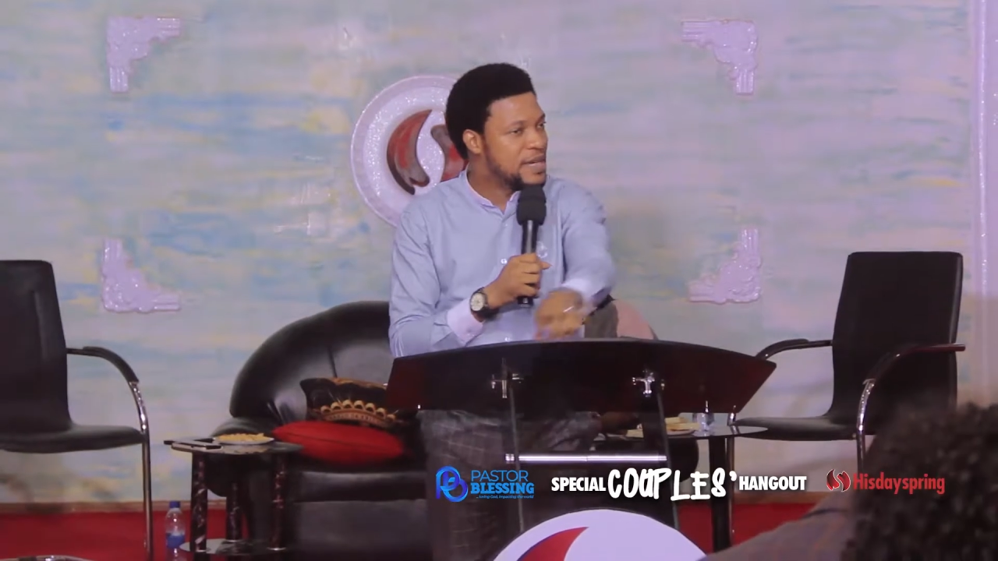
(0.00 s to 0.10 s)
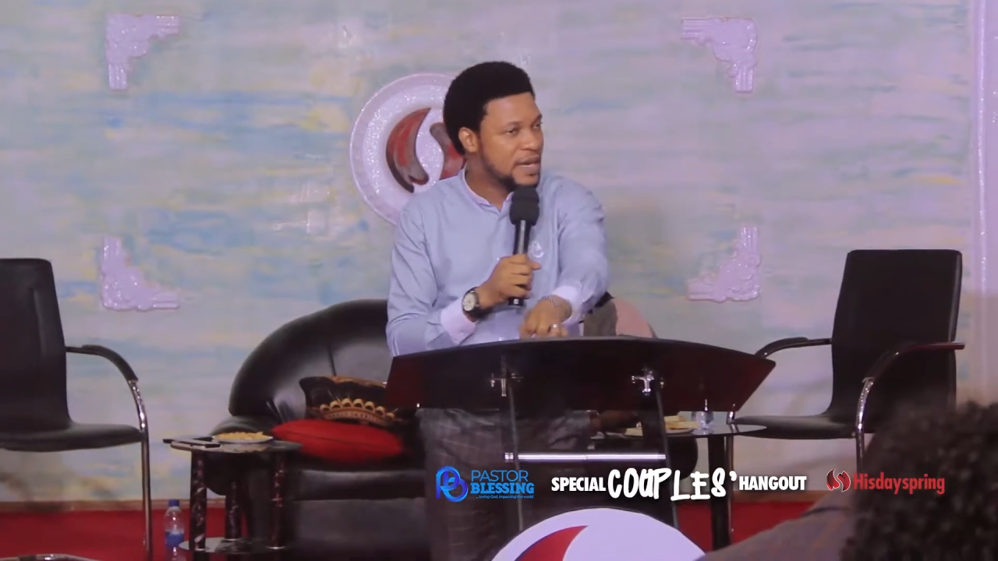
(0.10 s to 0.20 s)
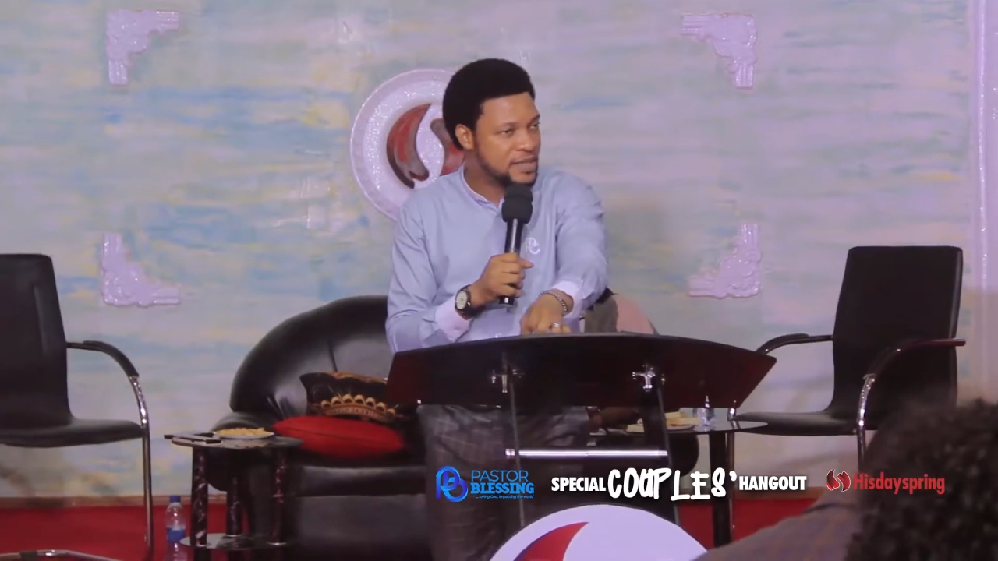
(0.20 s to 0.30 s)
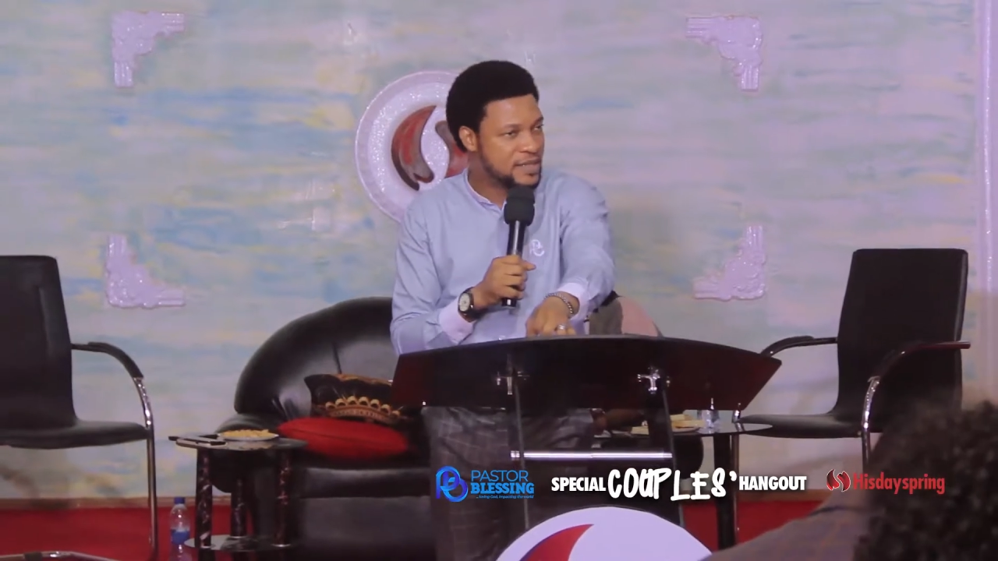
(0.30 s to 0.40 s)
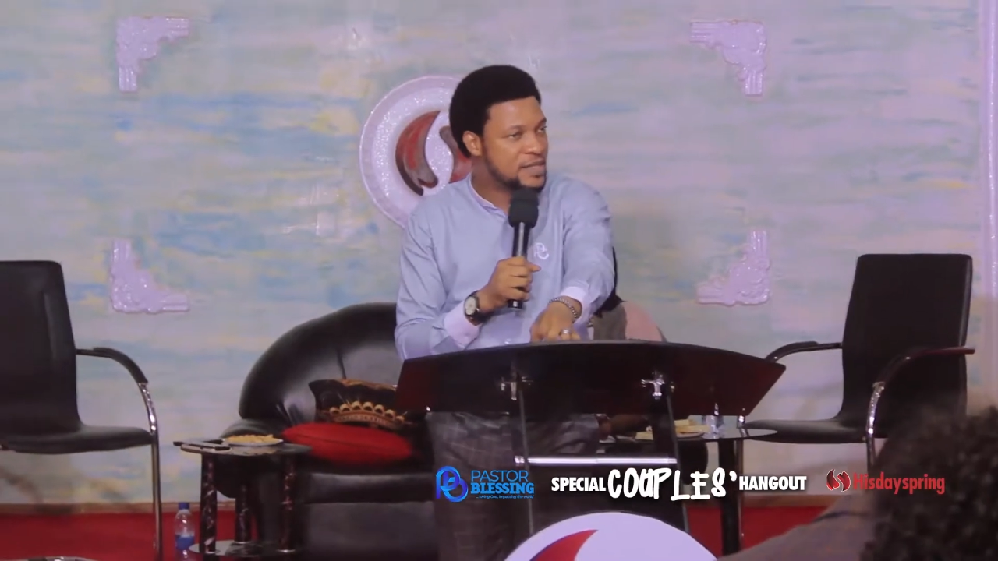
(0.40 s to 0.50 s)

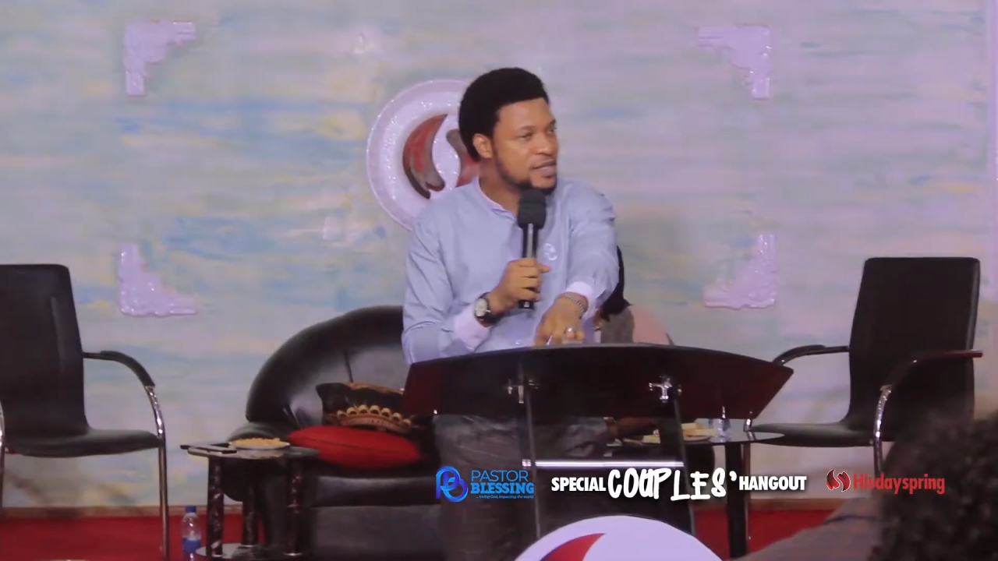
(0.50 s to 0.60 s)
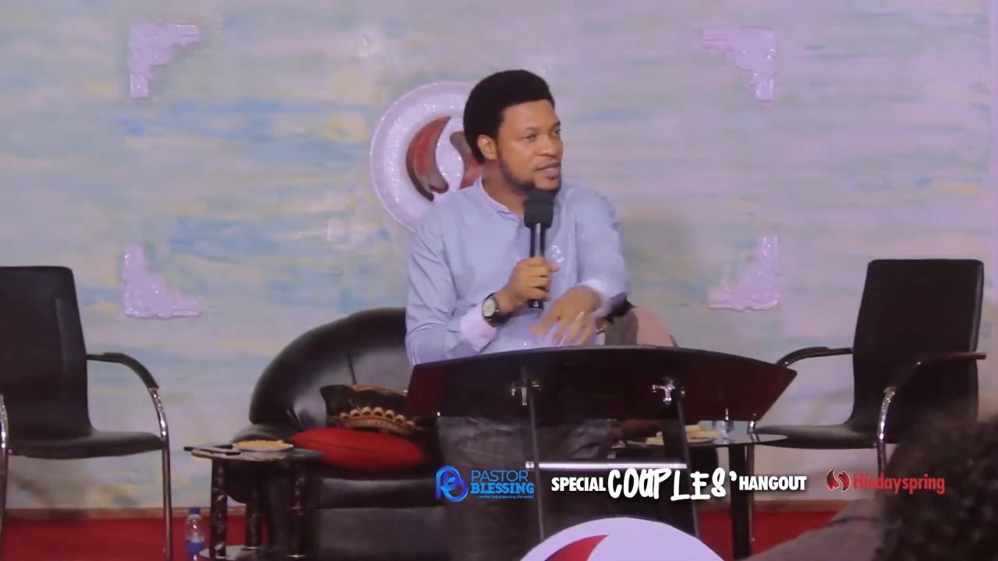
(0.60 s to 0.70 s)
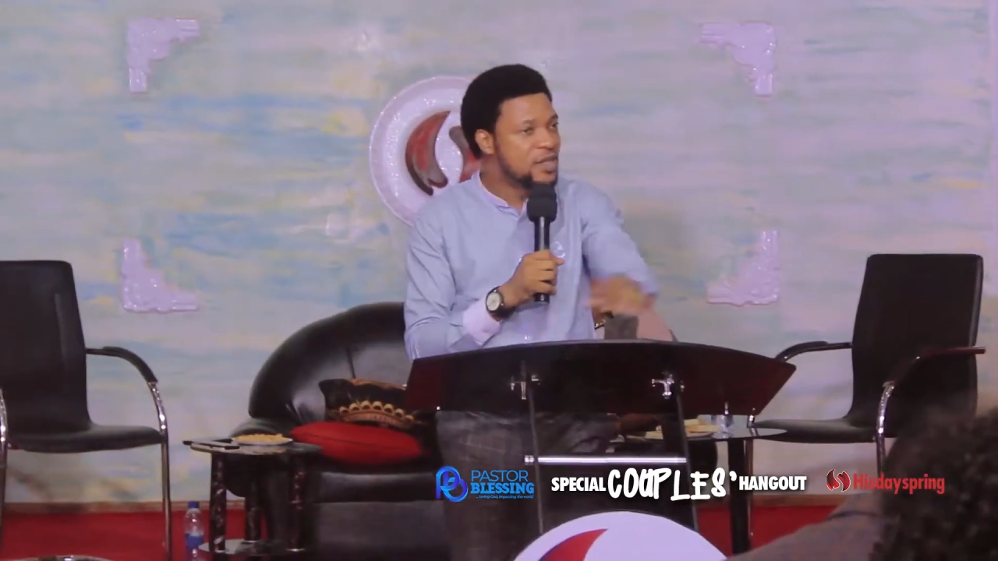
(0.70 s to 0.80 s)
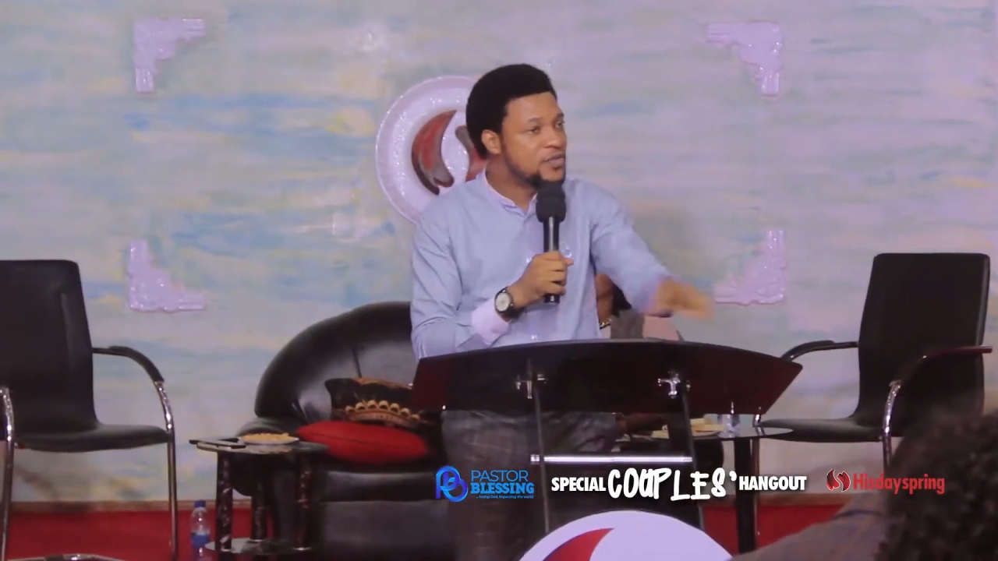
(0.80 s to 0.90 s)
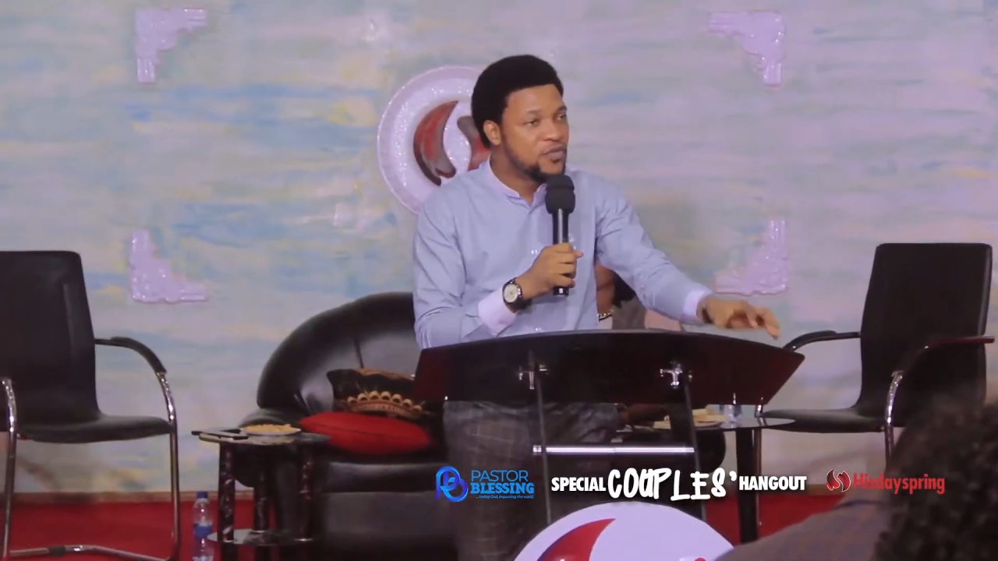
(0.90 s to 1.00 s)
sex, is
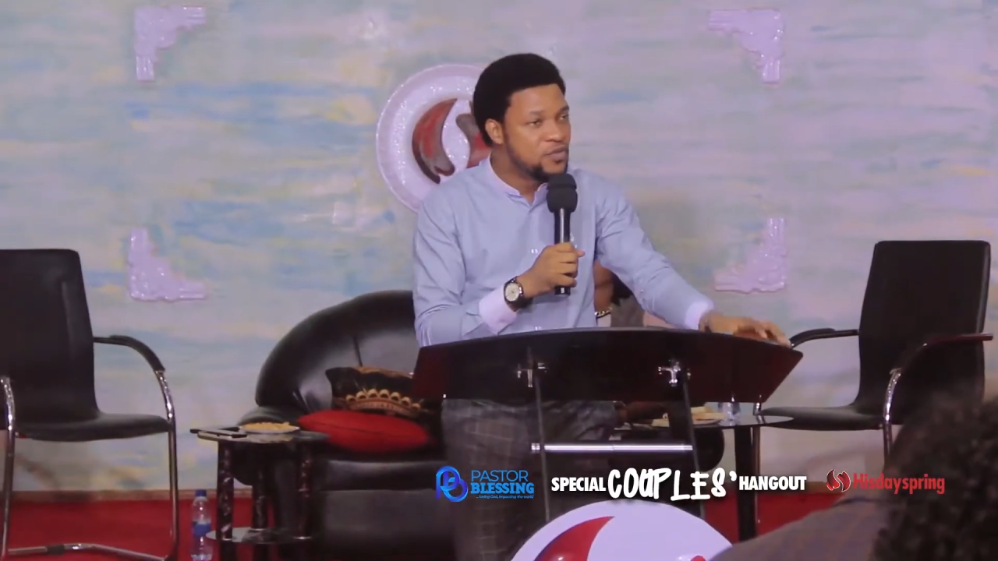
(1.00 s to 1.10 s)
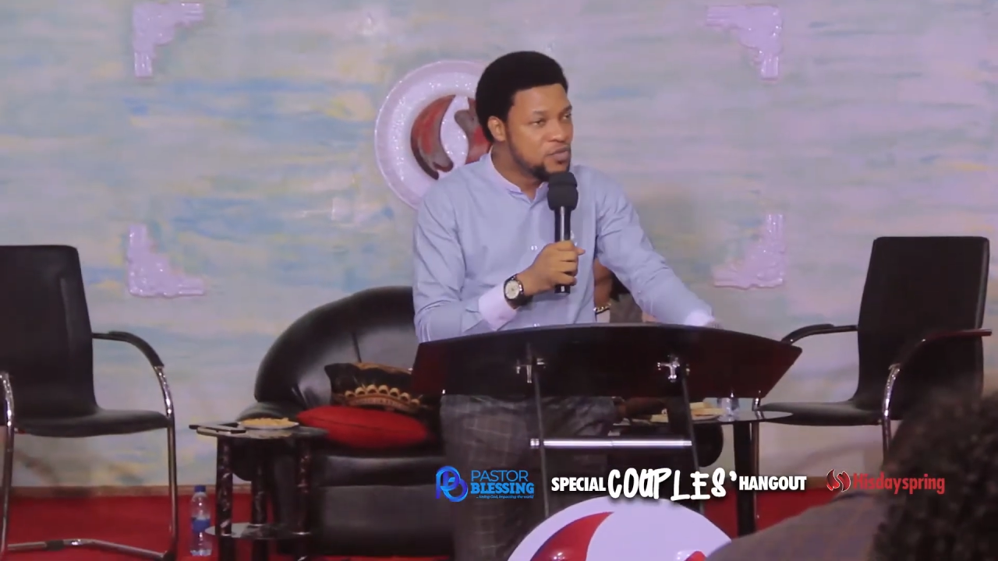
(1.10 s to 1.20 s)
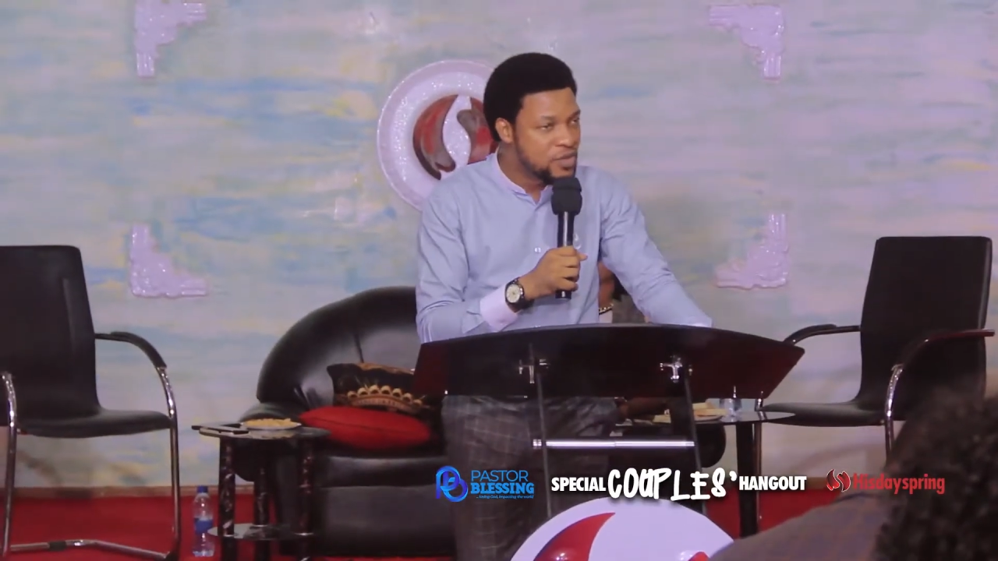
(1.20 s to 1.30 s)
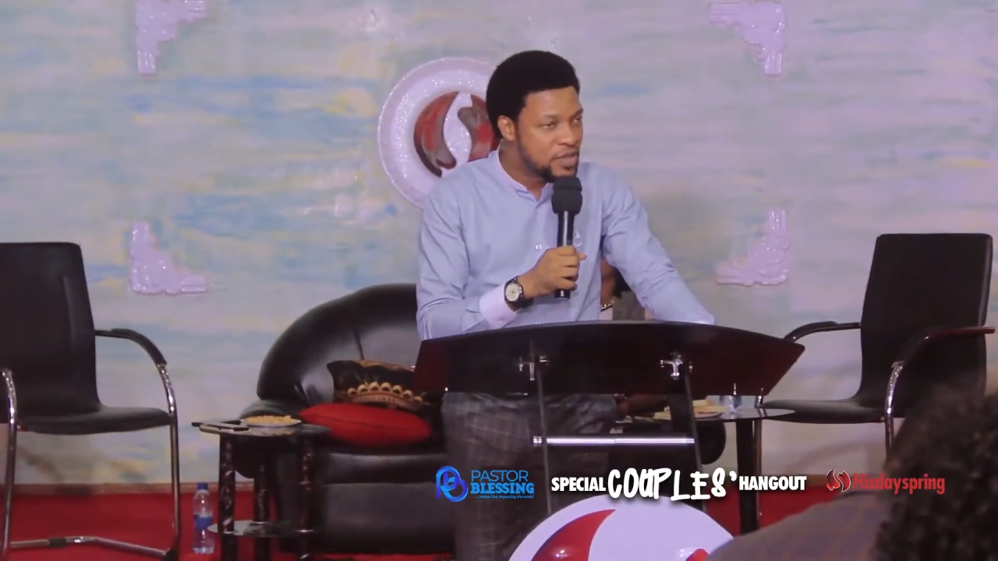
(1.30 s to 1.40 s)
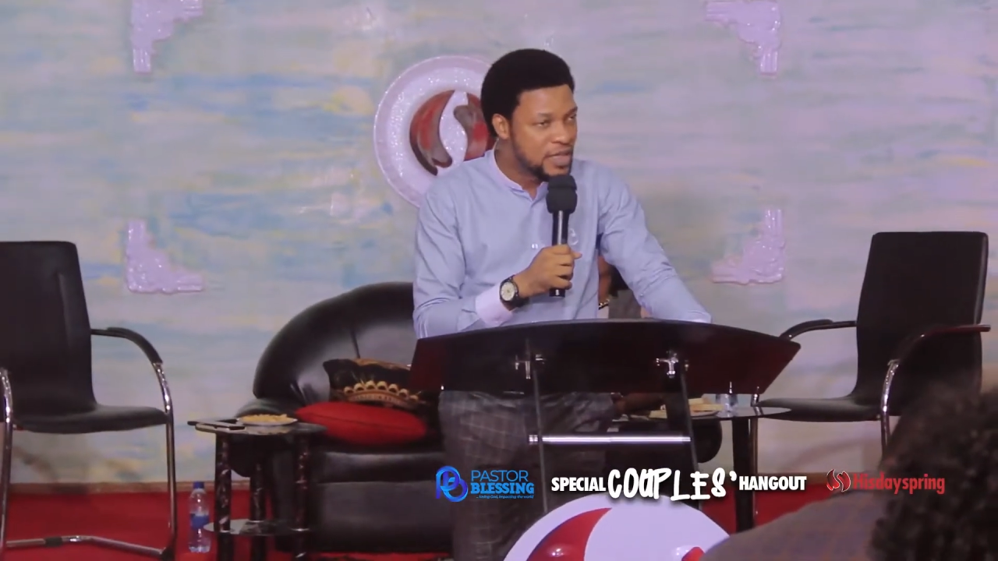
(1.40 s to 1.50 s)
not
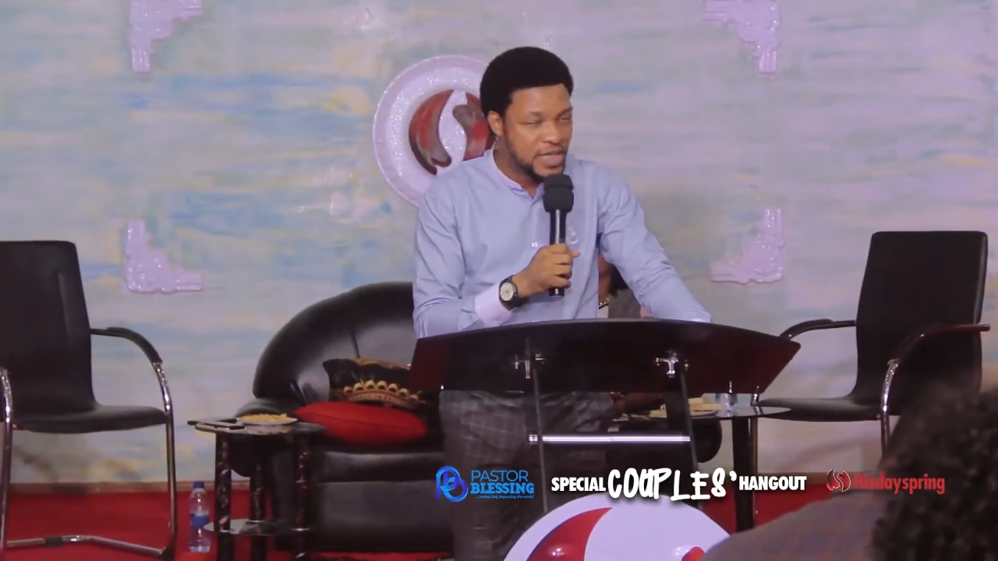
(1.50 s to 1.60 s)
food,